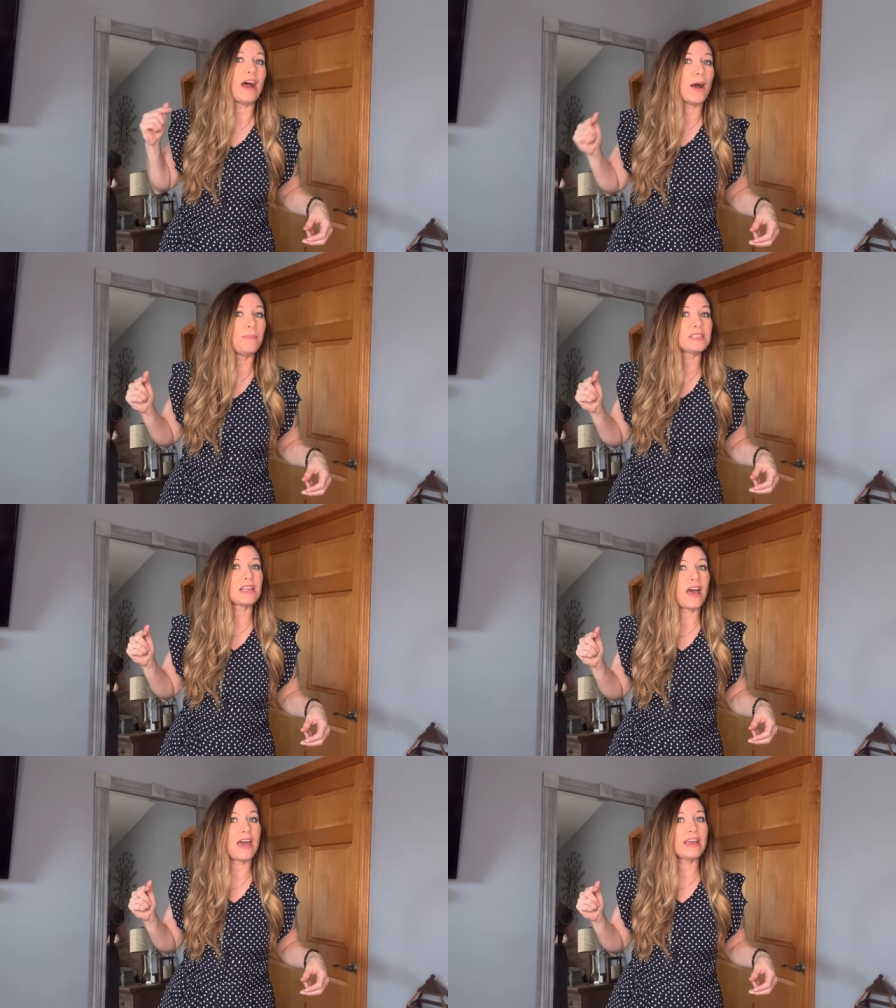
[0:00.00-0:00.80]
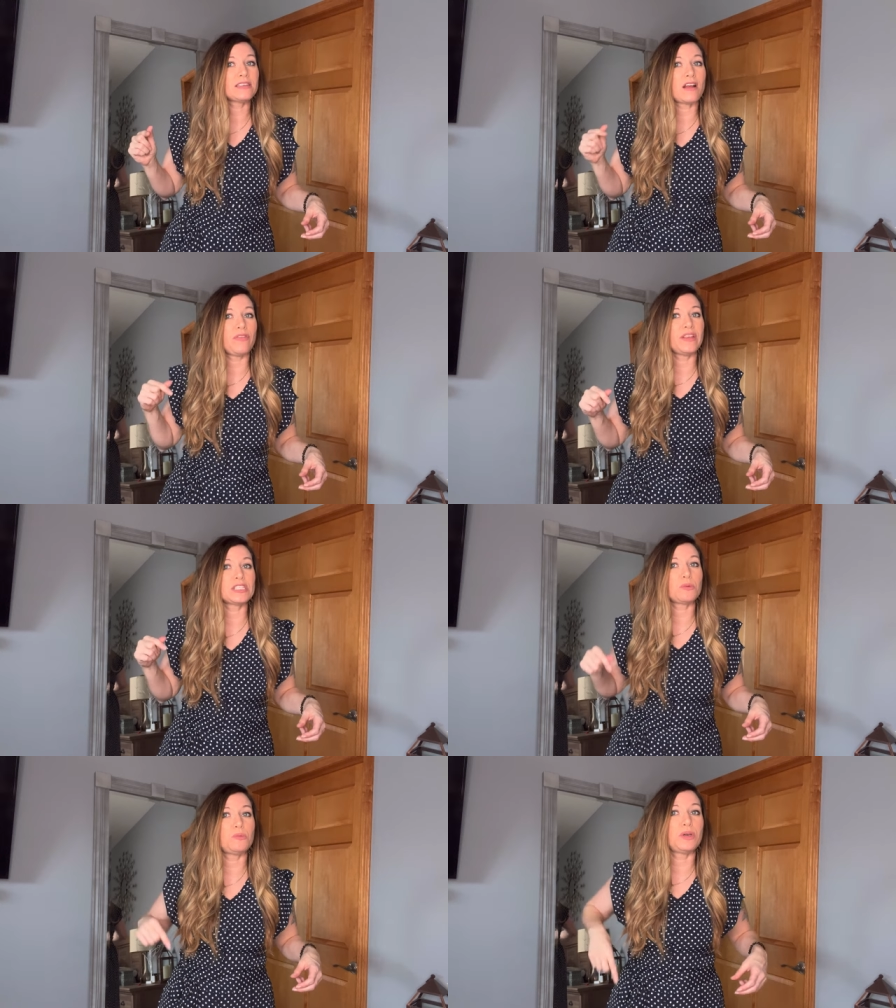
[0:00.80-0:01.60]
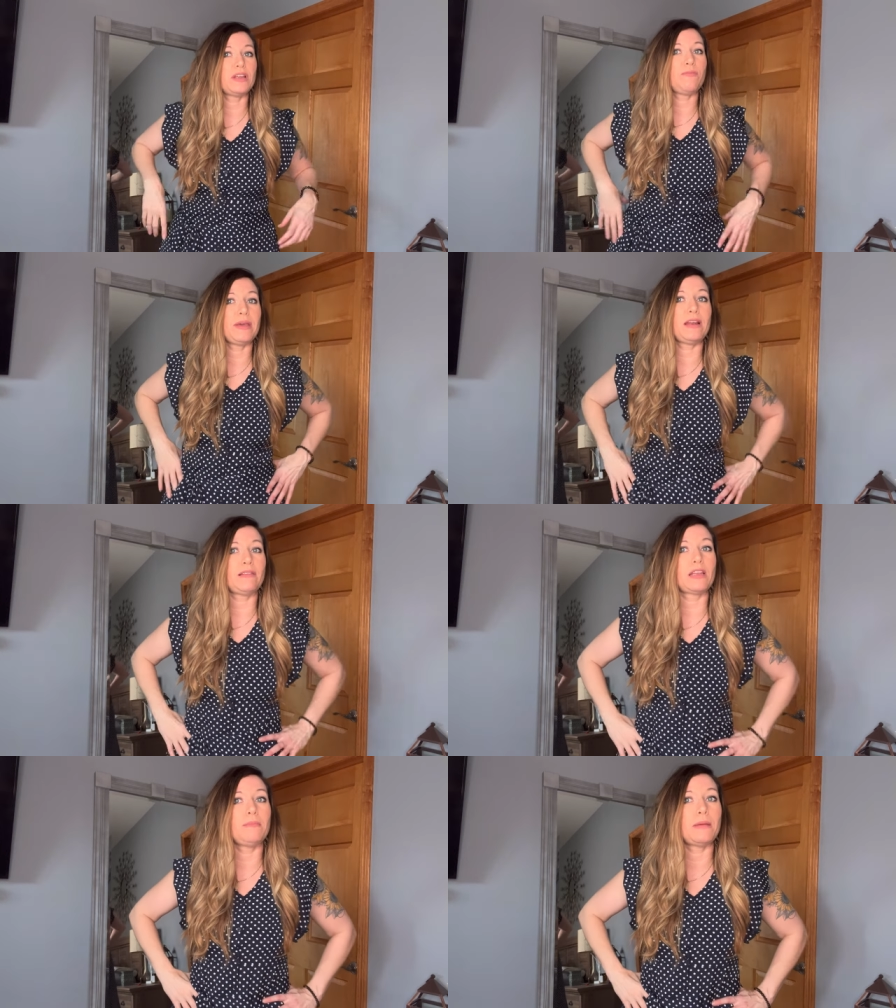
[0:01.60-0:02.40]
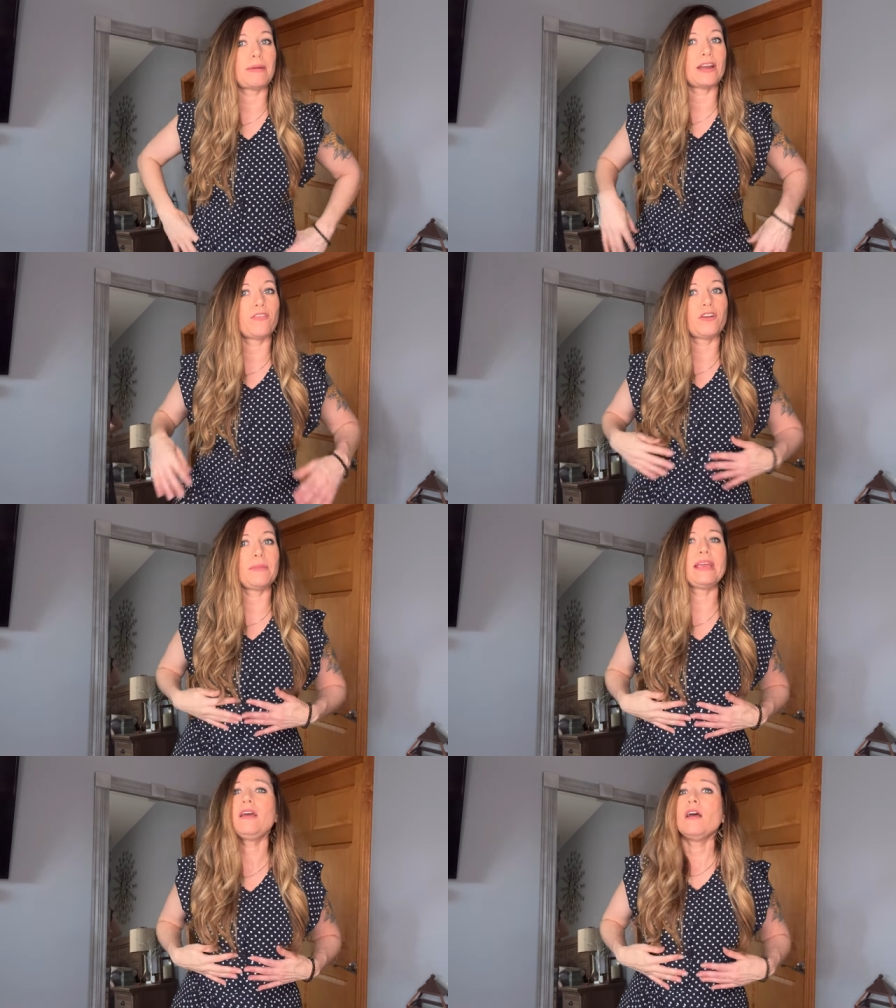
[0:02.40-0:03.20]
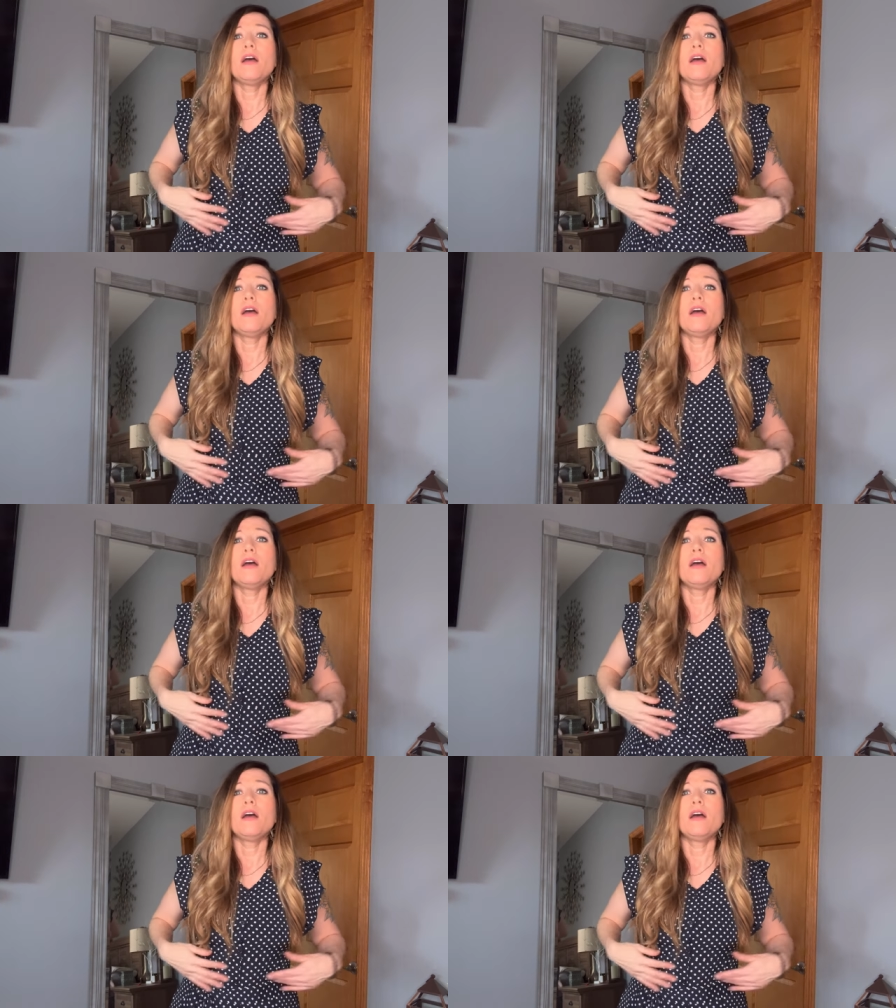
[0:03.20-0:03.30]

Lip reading: up a size on this one would have been a little bit better for me.